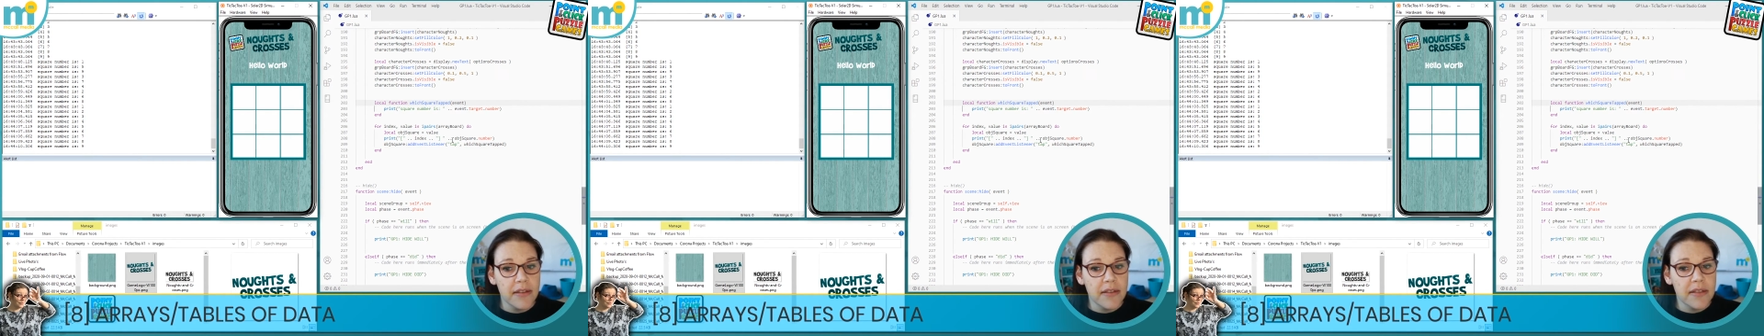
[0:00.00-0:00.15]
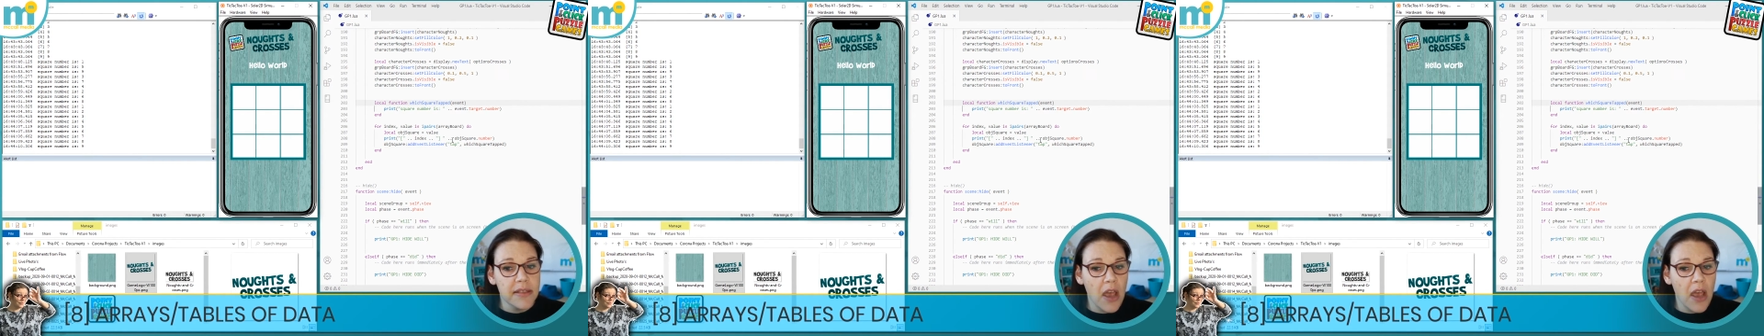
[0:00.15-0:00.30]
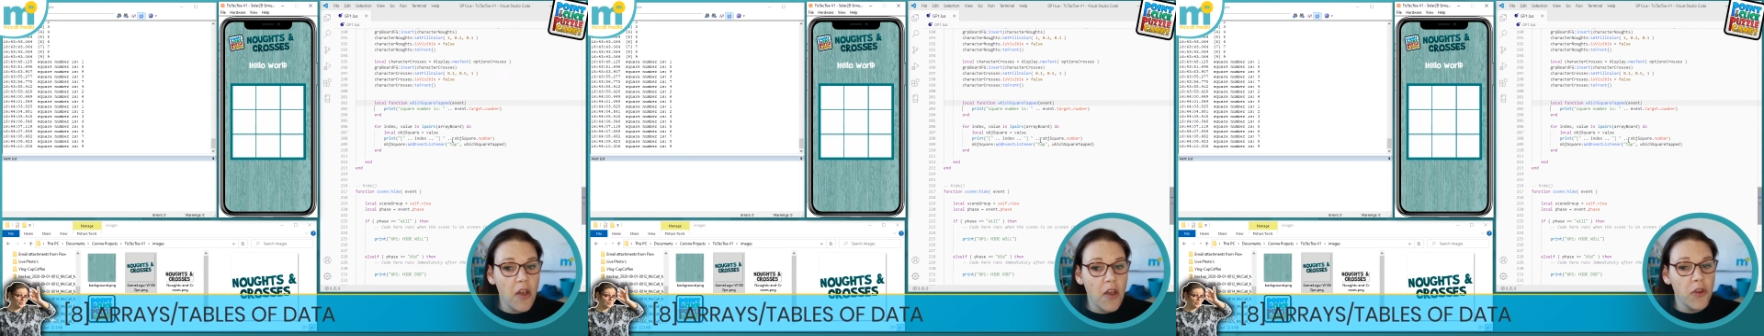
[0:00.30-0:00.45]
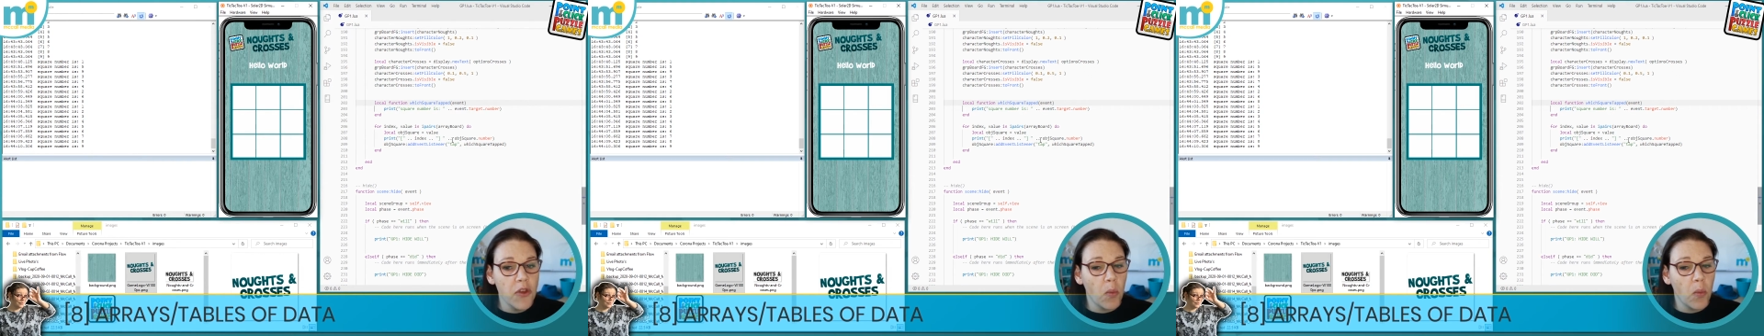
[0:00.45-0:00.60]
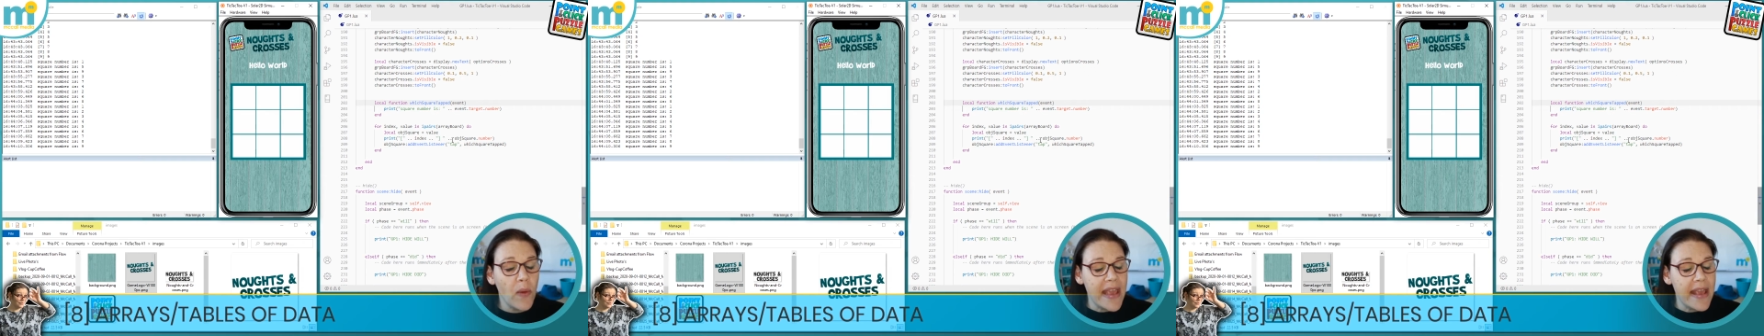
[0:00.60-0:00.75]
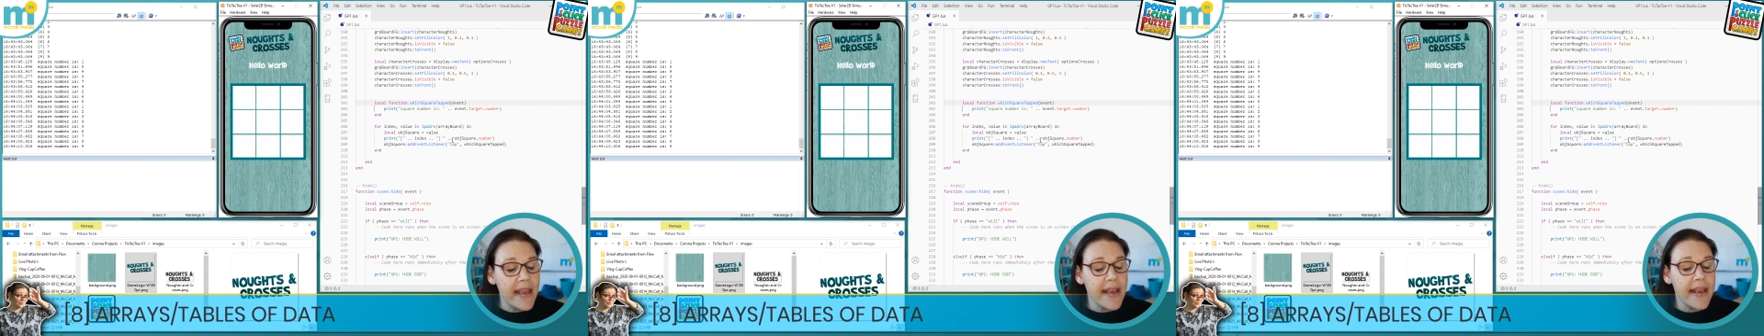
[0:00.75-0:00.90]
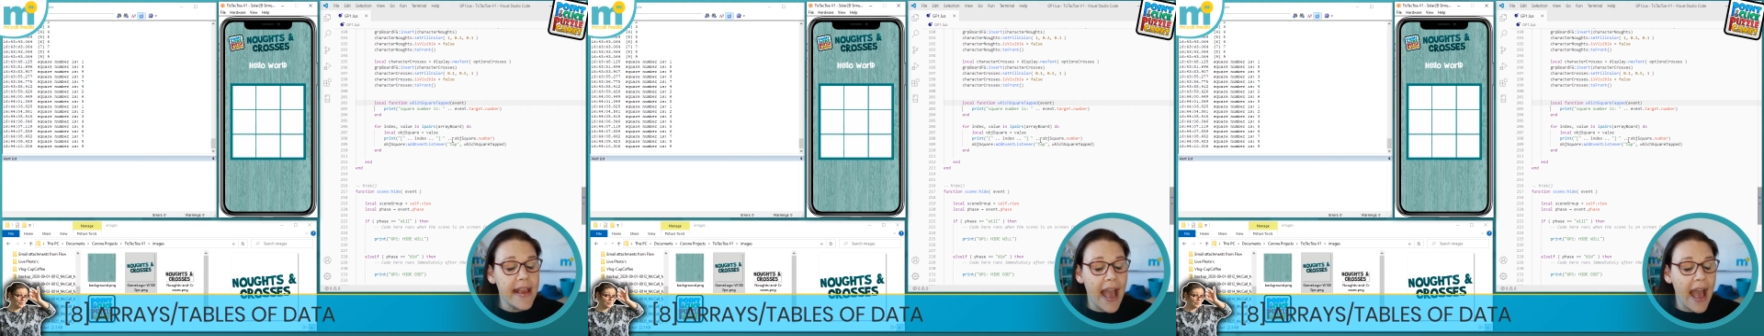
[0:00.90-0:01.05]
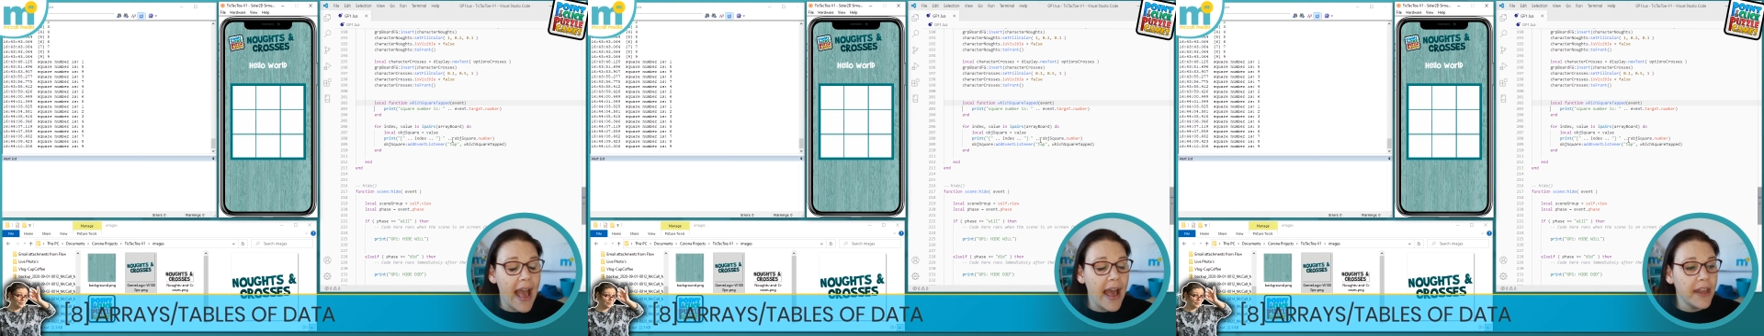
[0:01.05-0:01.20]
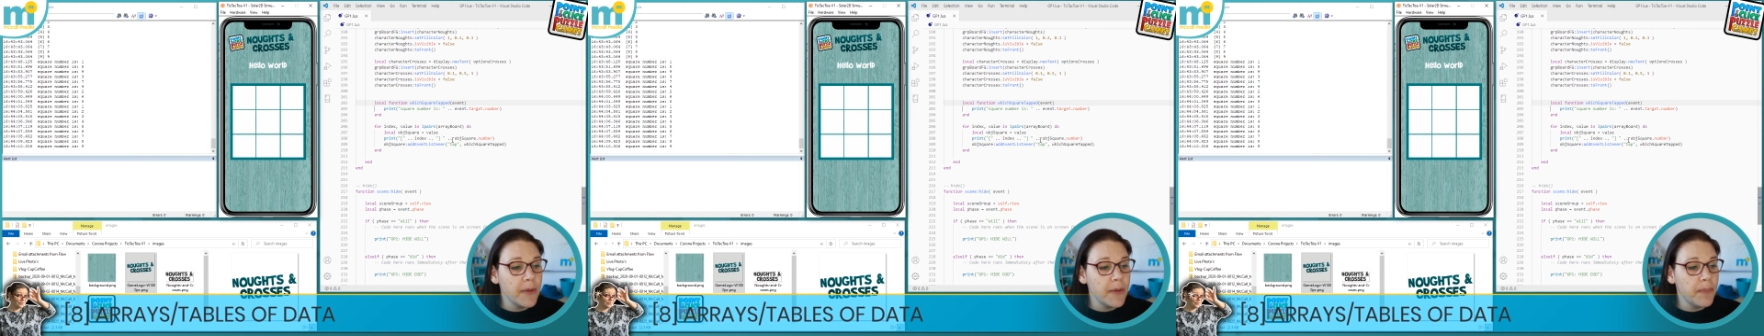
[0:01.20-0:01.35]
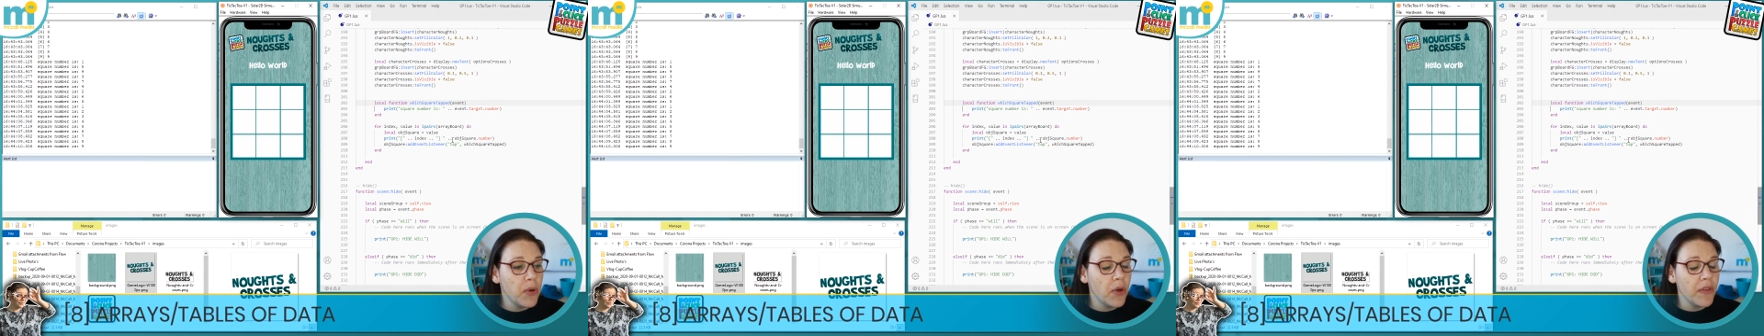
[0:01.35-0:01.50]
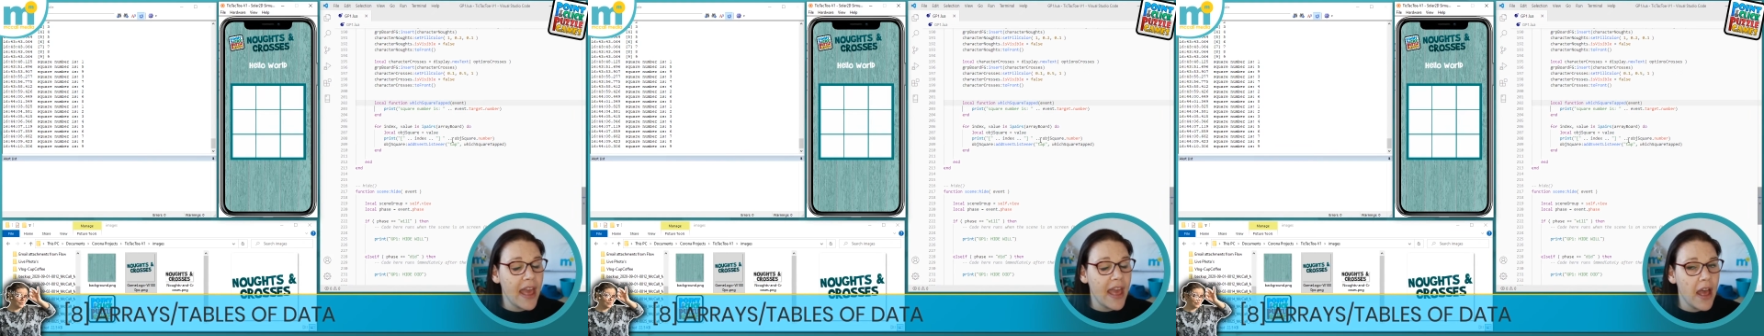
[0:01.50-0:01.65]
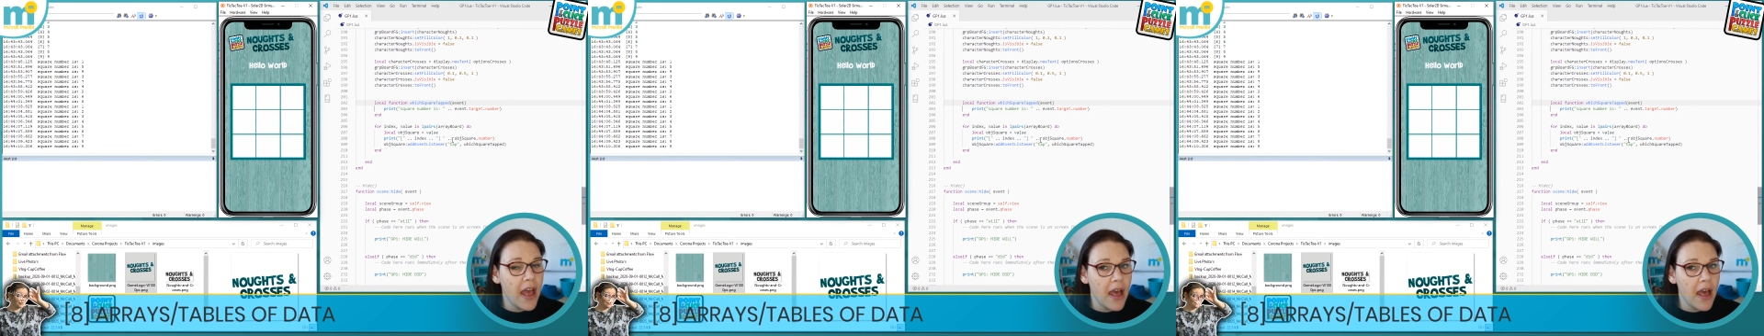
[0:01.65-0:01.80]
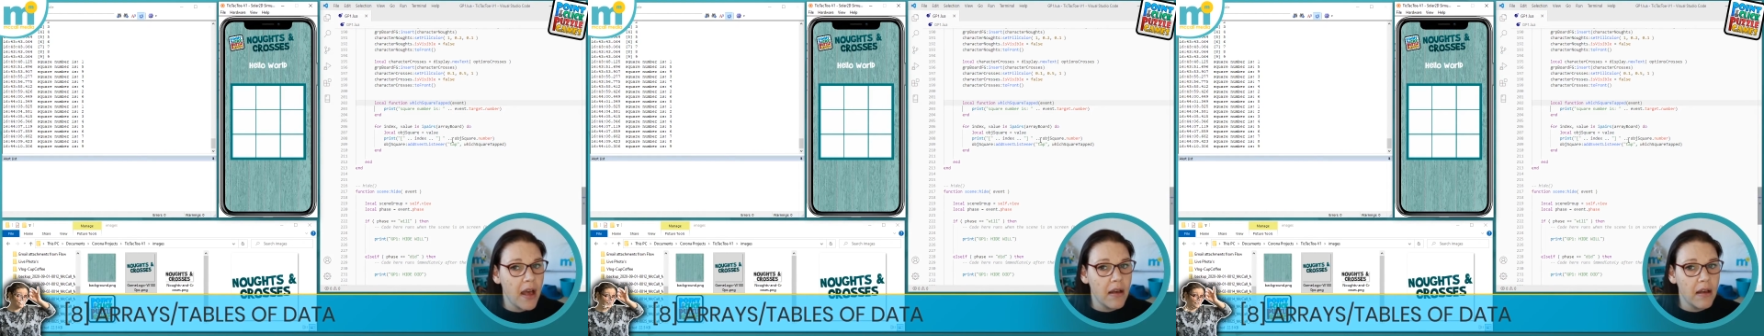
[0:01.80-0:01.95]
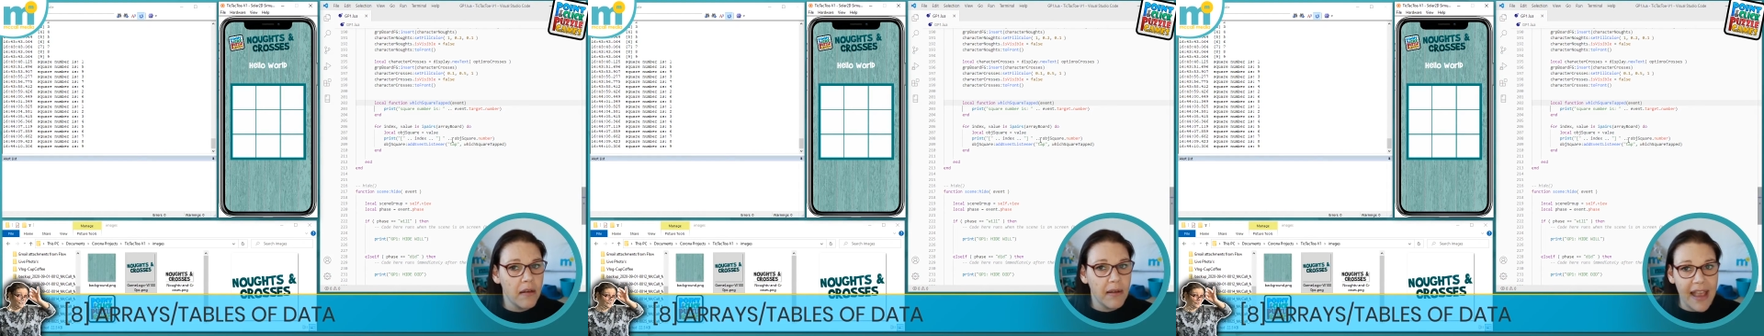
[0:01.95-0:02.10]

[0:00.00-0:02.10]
so that we can put their